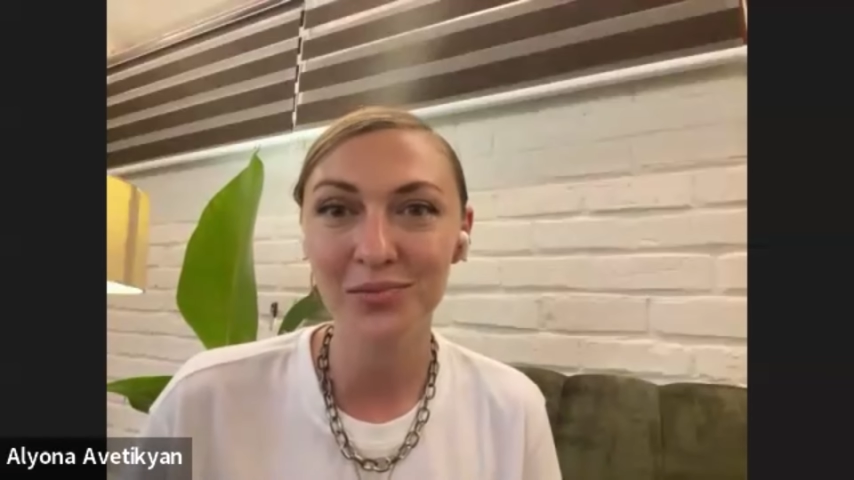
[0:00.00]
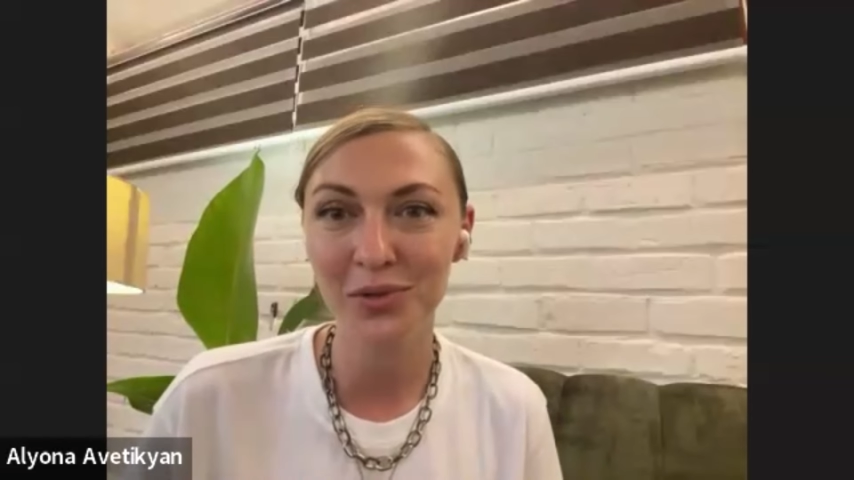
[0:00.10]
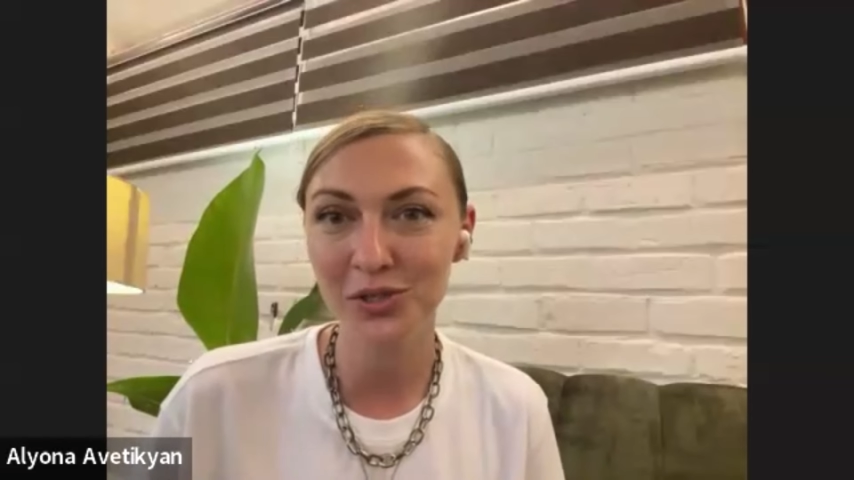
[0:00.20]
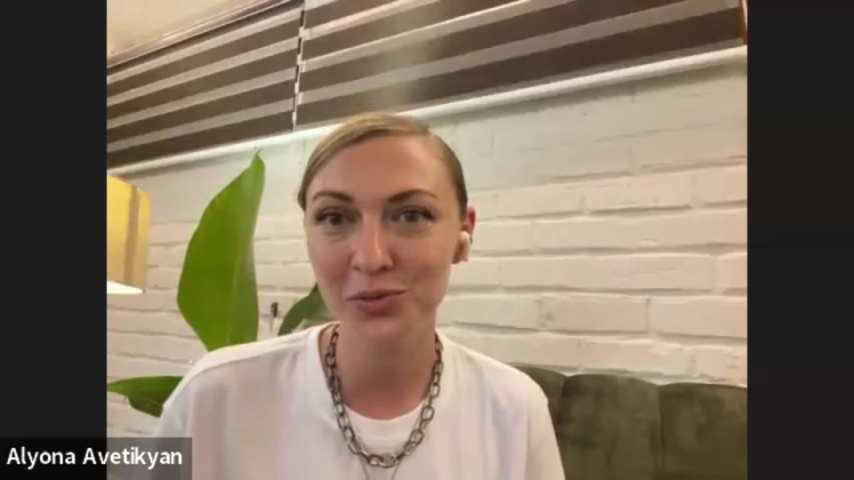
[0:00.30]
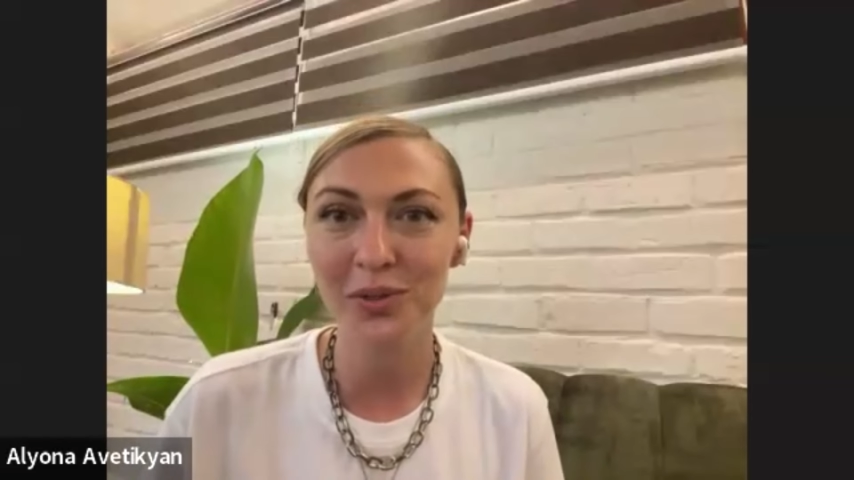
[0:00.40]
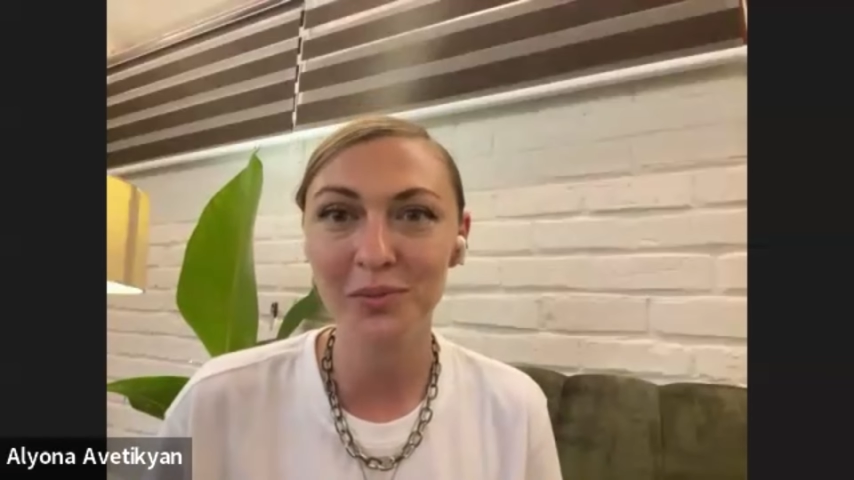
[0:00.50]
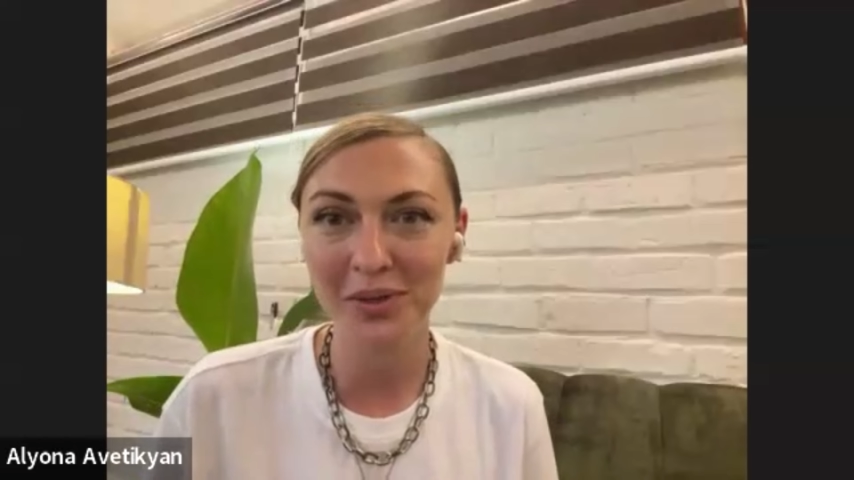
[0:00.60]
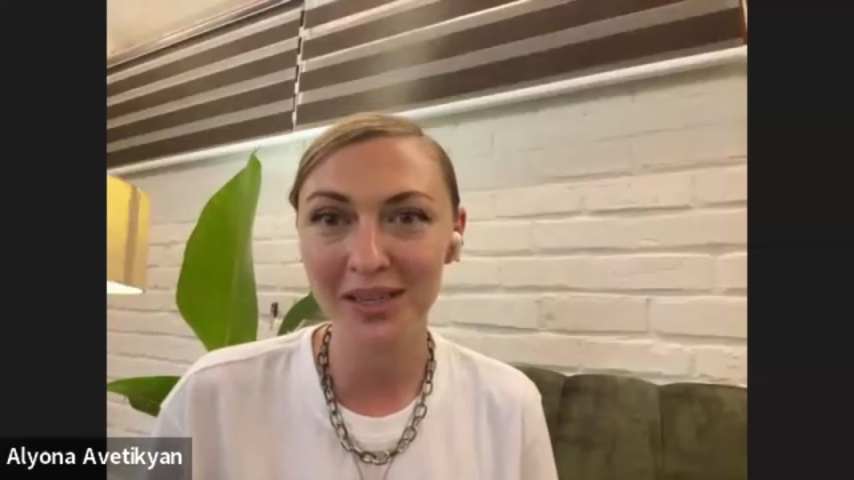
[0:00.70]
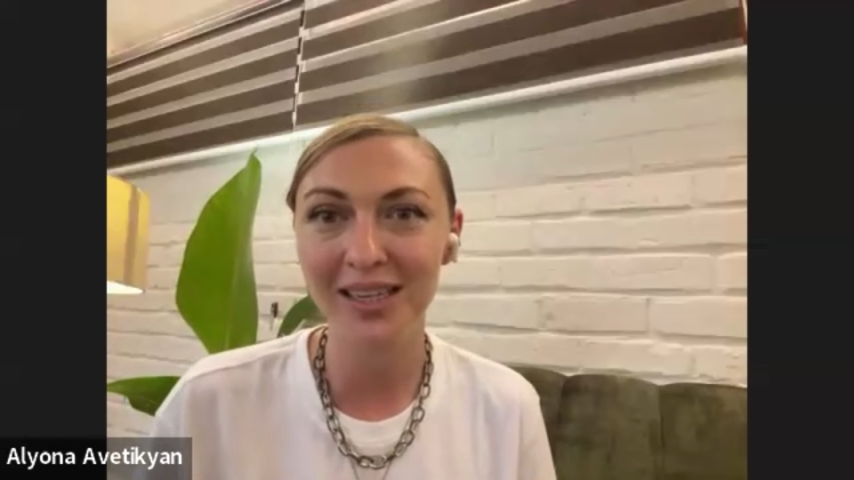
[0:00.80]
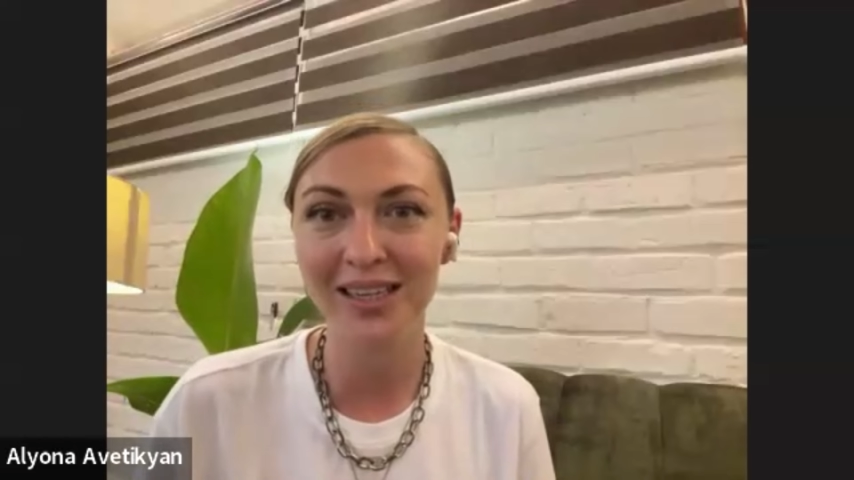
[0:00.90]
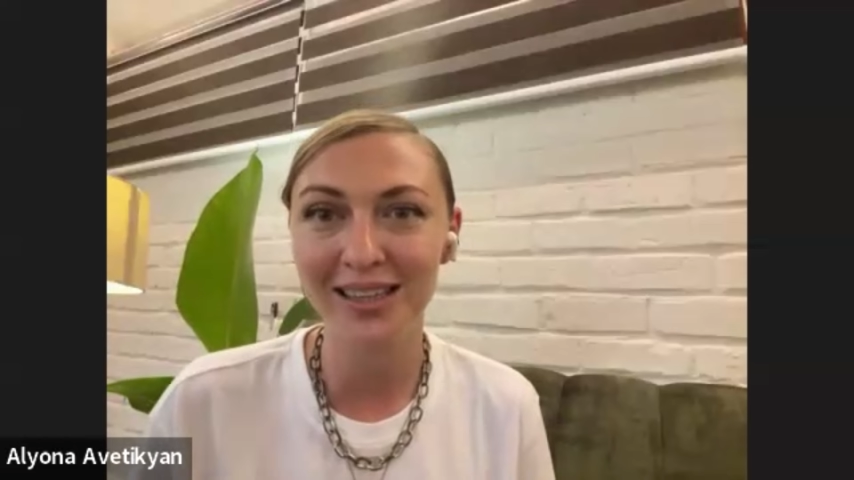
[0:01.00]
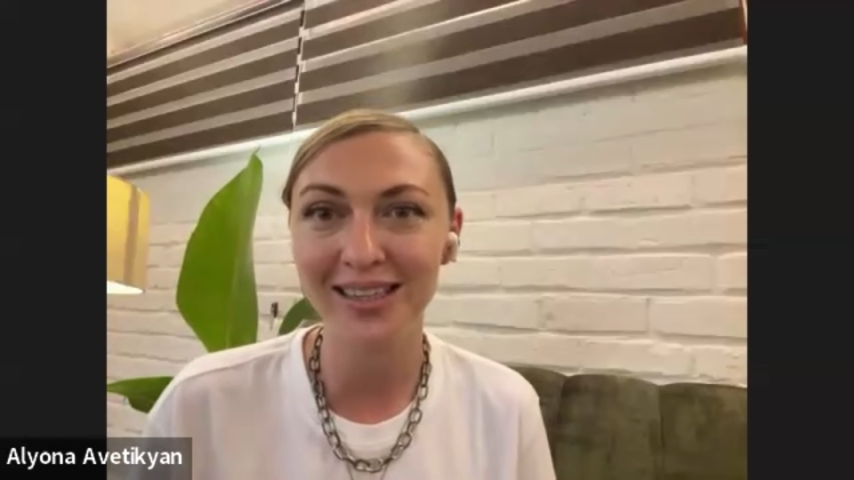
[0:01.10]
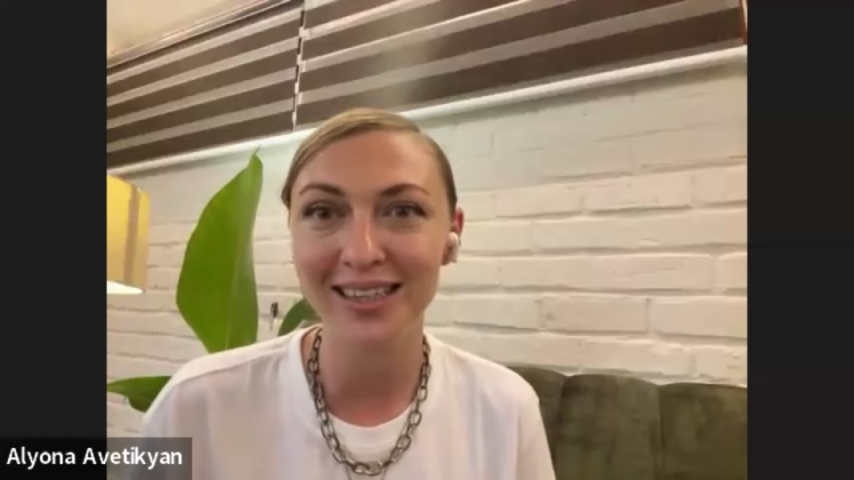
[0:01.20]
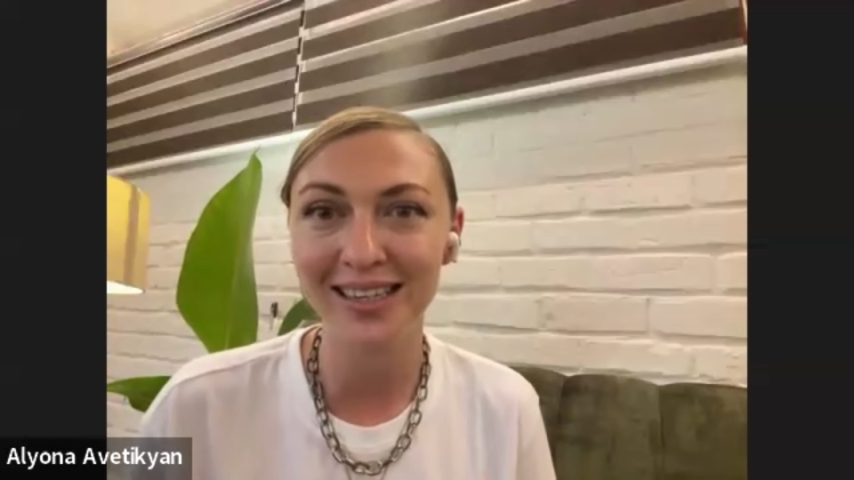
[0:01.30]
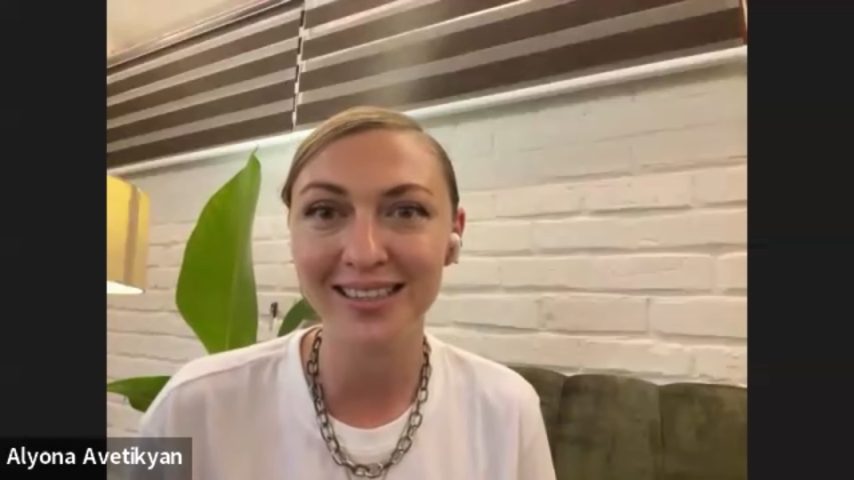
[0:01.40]
which will be in
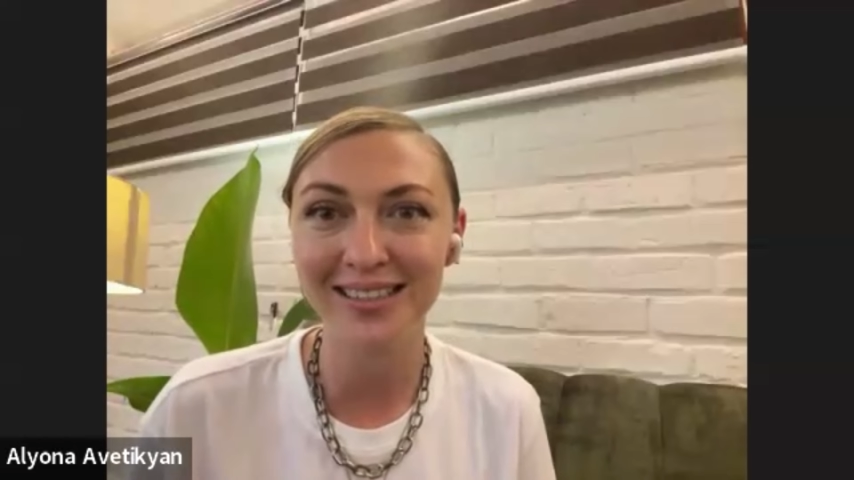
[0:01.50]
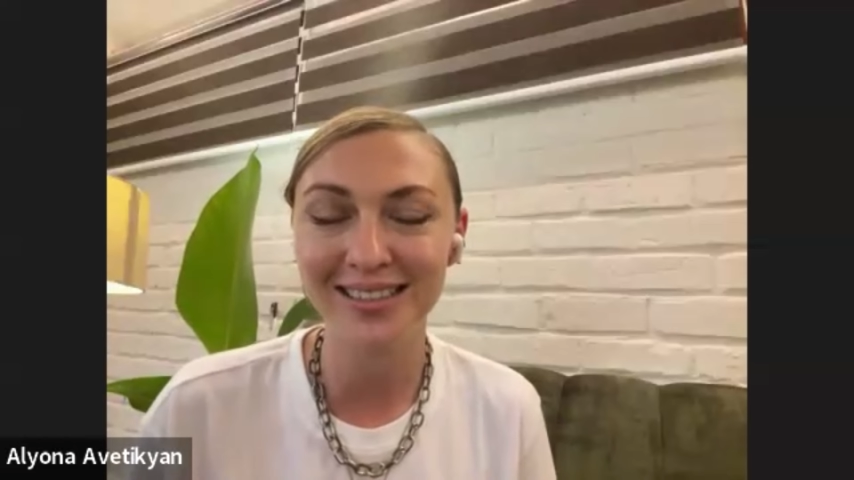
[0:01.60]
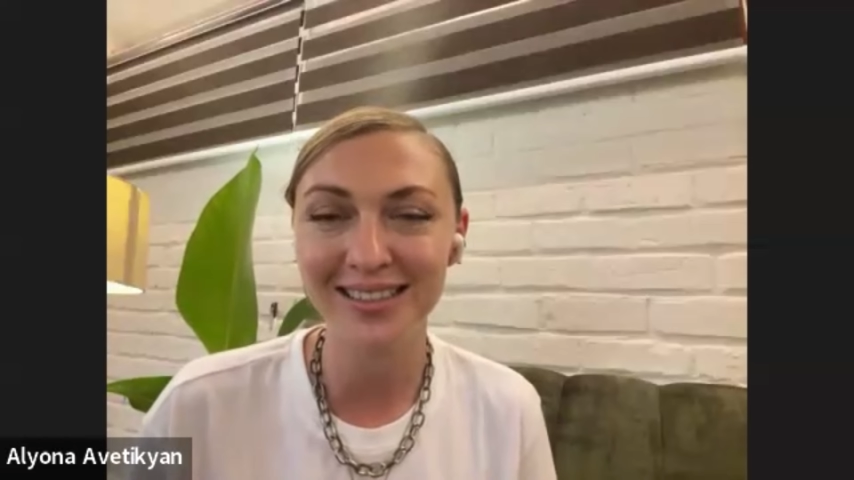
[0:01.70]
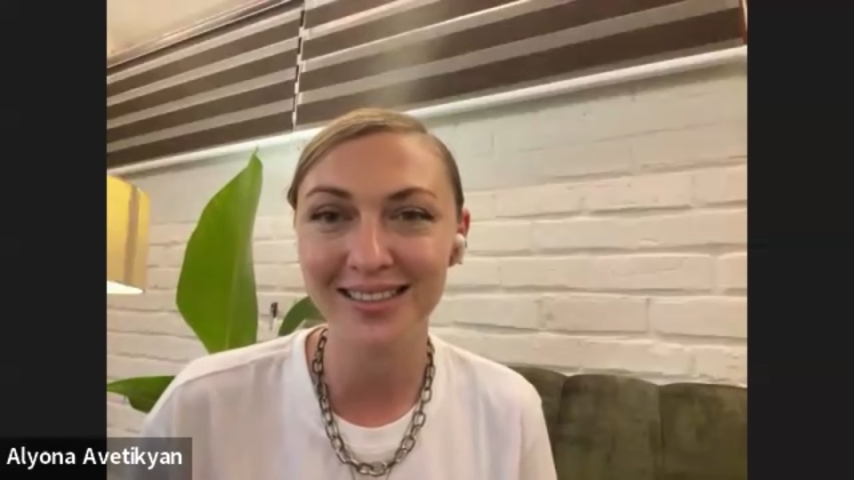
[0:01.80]
the link.